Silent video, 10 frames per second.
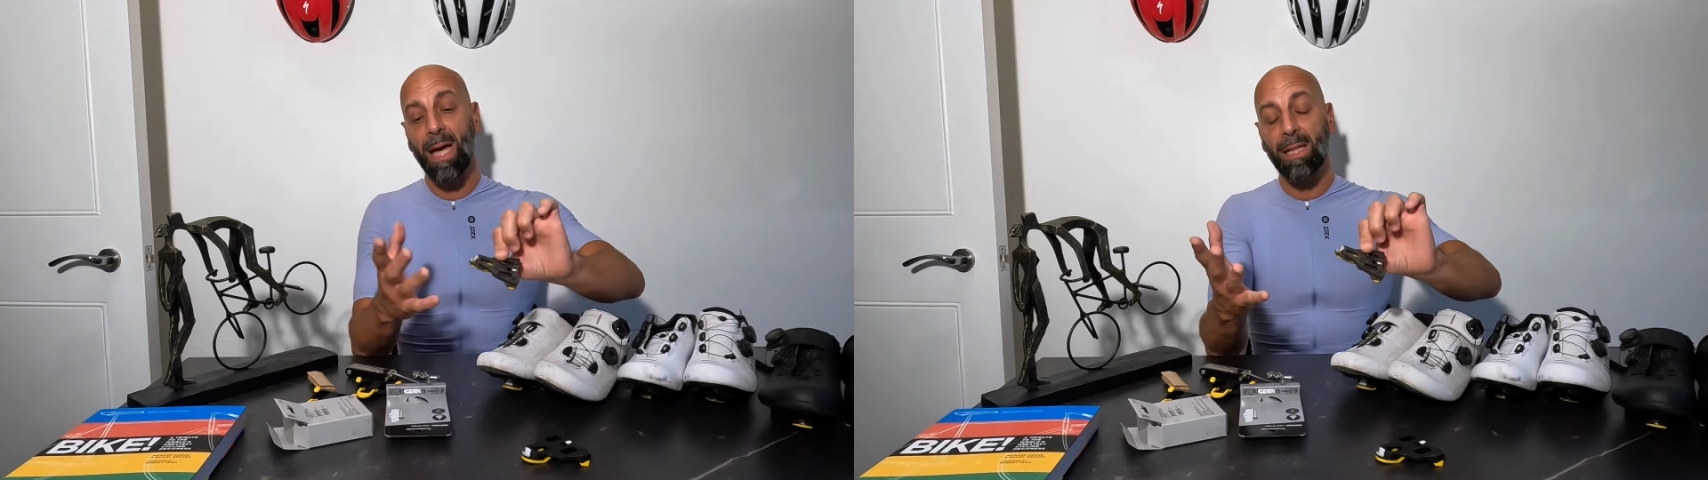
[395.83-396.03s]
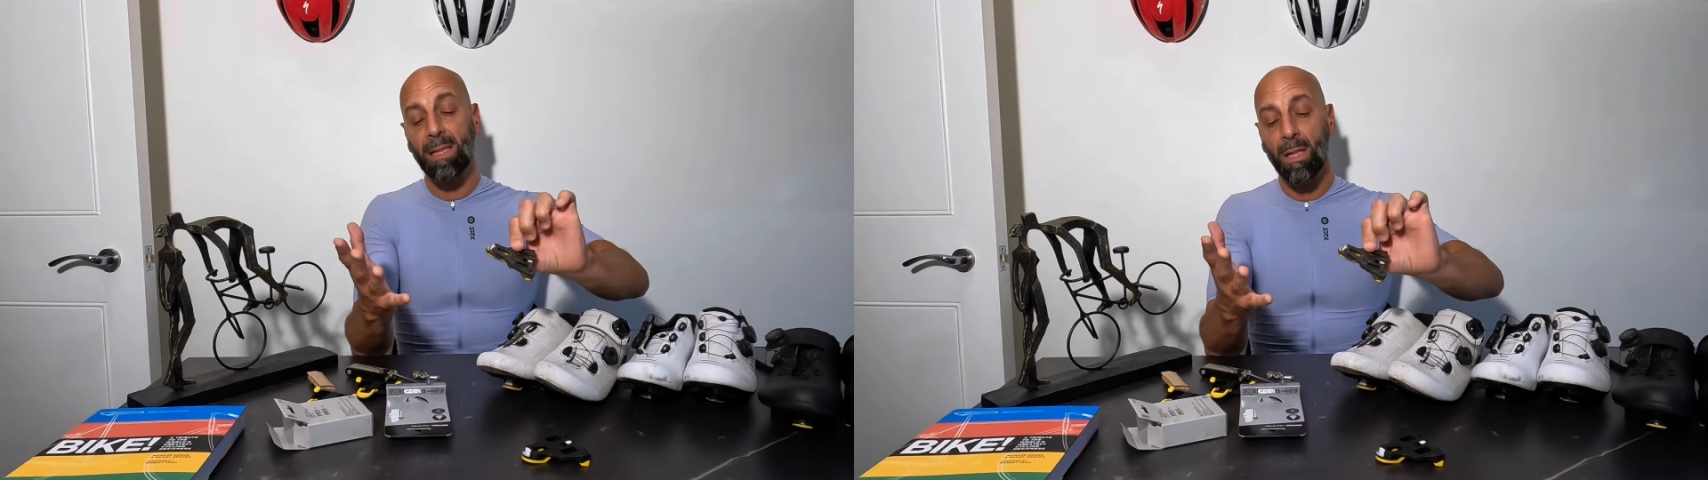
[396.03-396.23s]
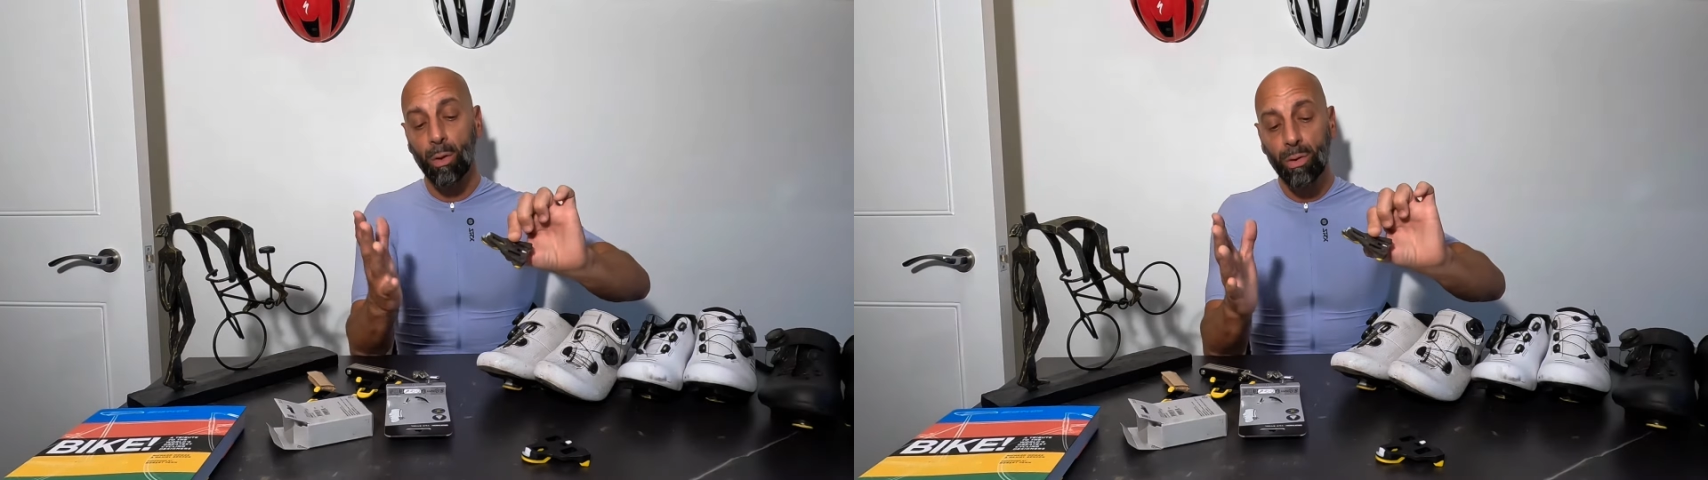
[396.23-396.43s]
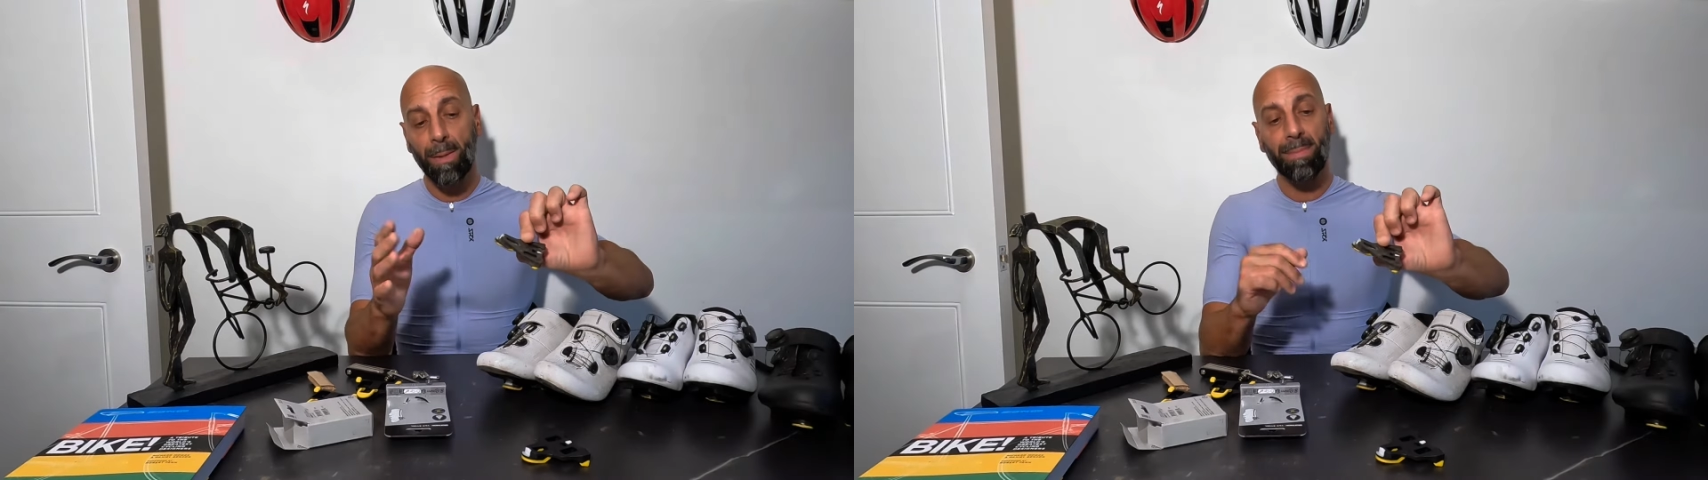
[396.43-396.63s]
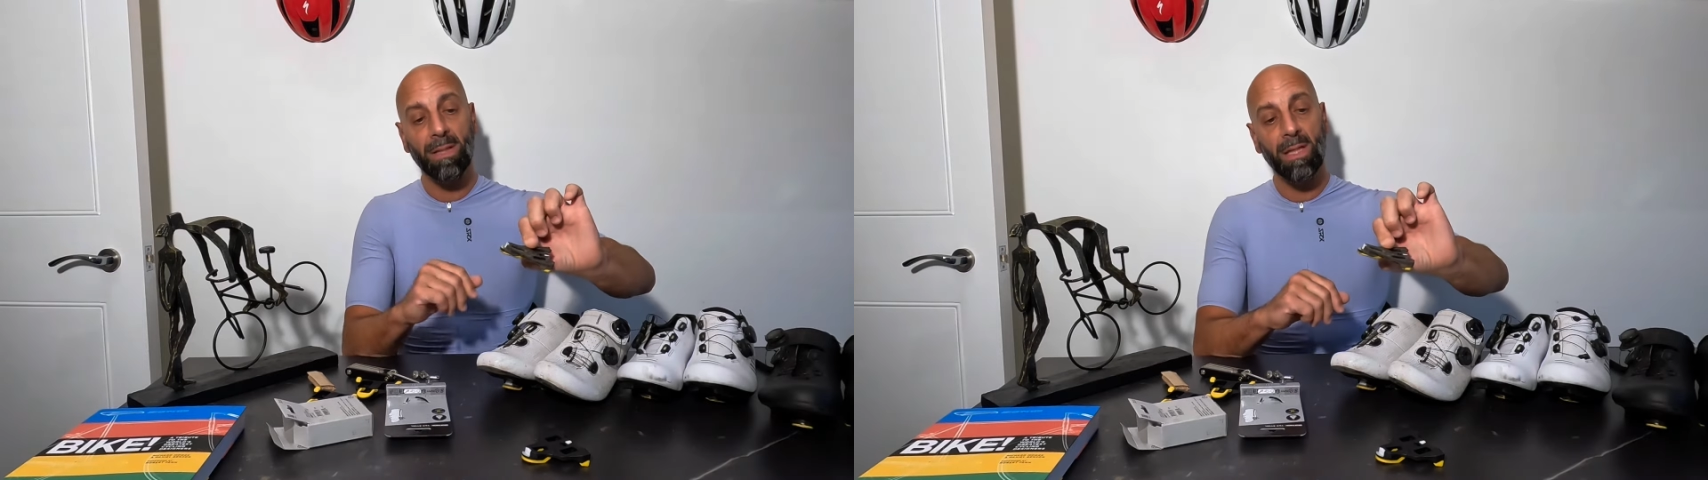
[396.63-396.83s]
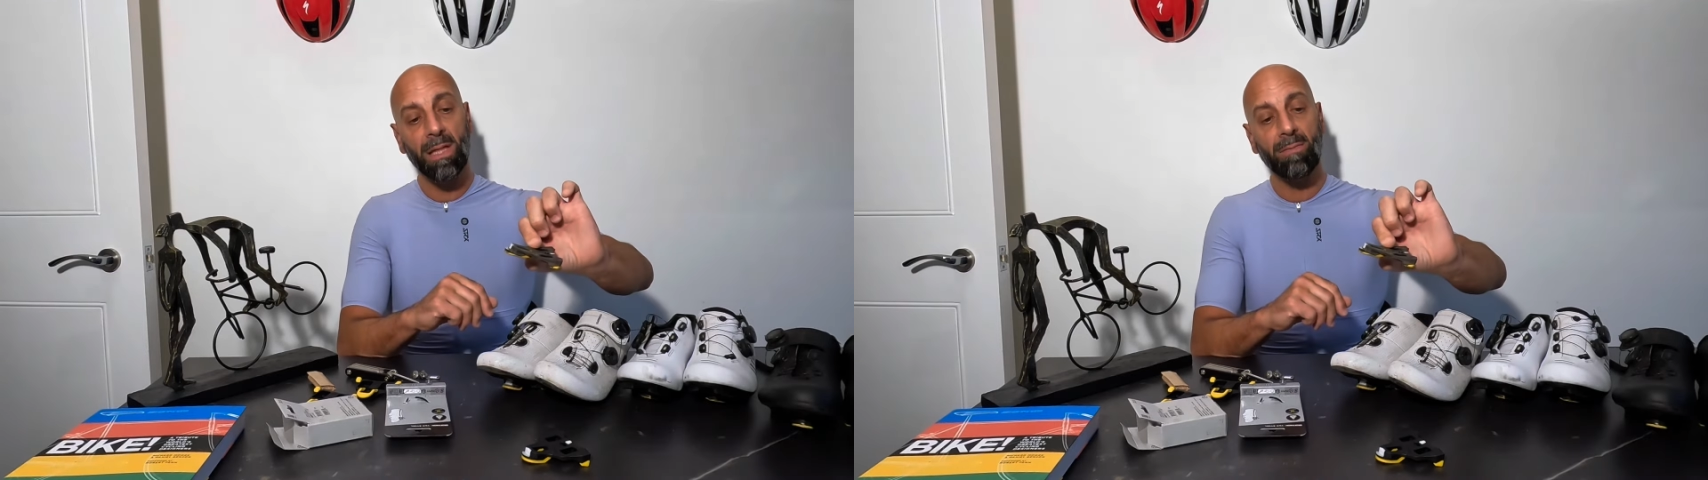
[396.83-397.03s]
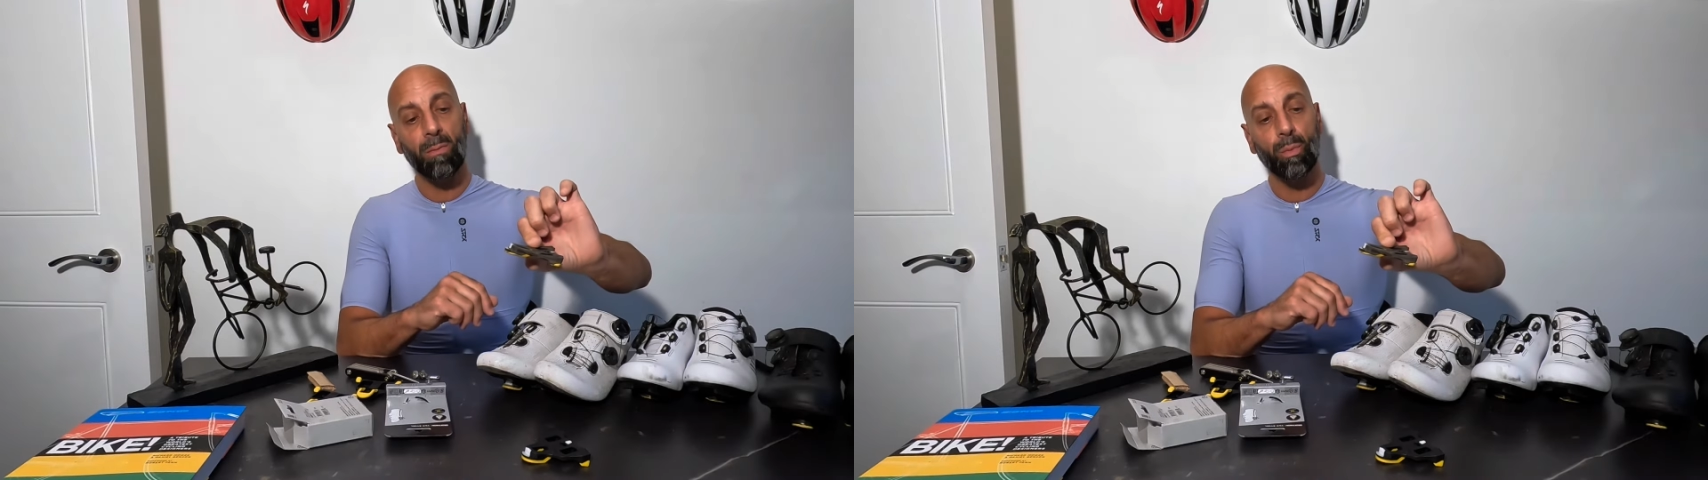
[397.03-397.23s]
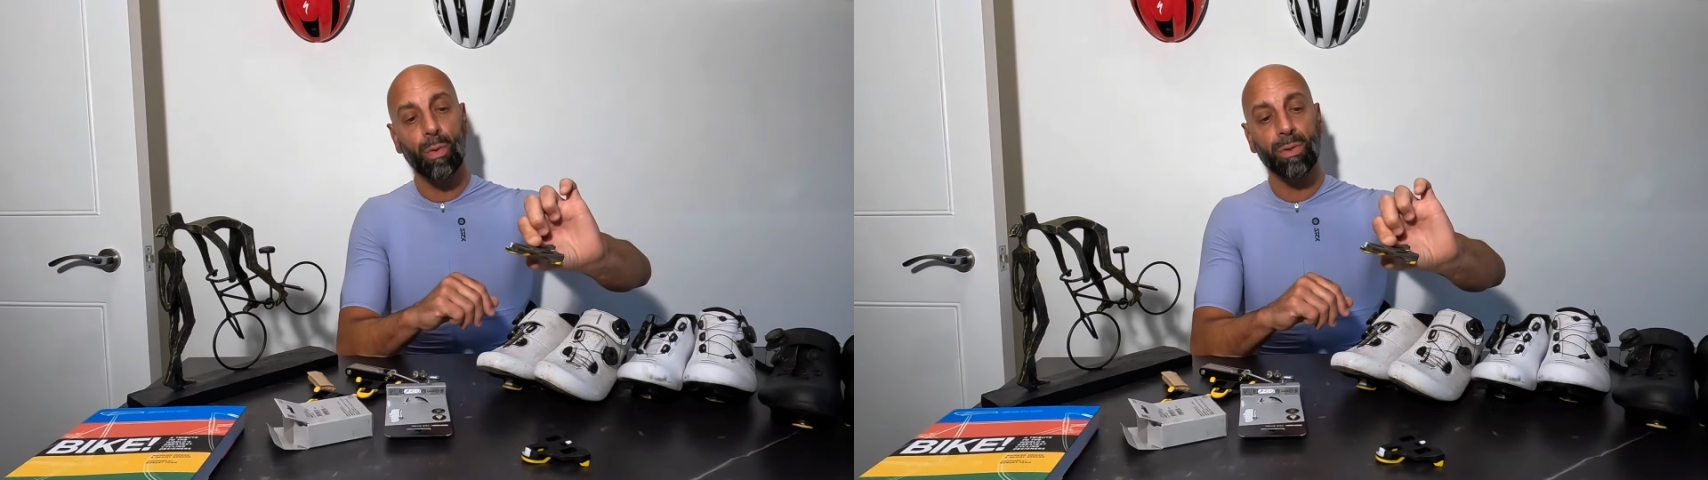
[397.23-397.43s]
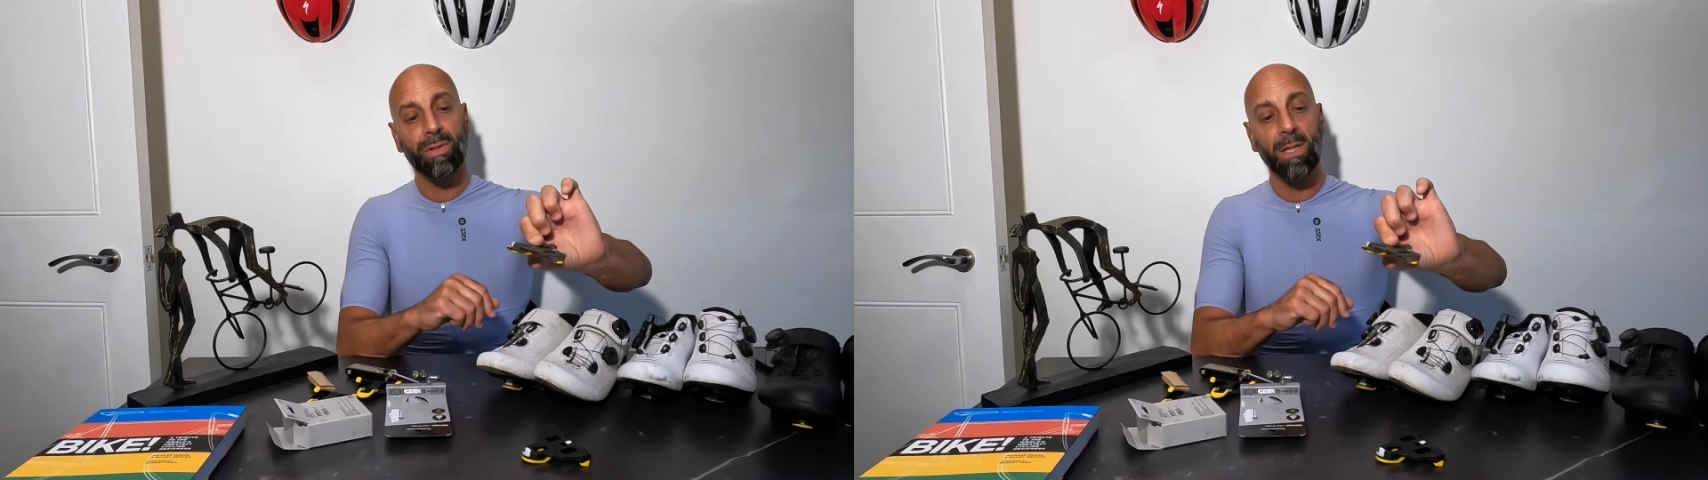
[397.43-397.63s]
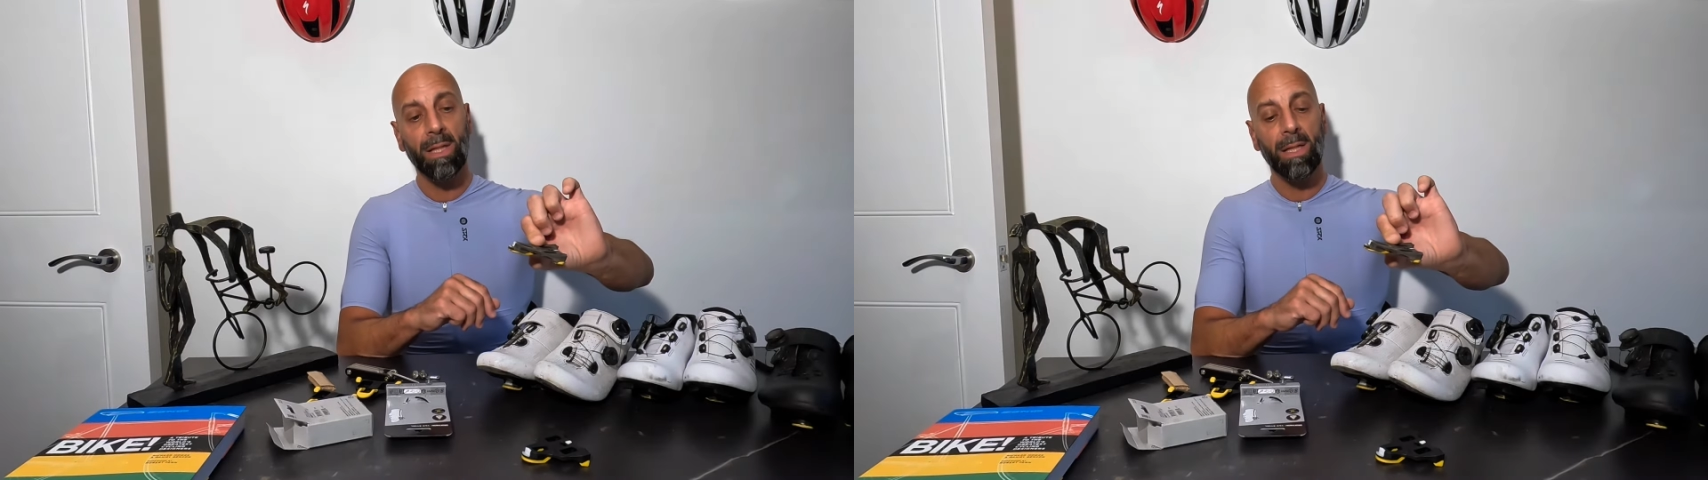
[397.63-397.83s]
and could have been even worse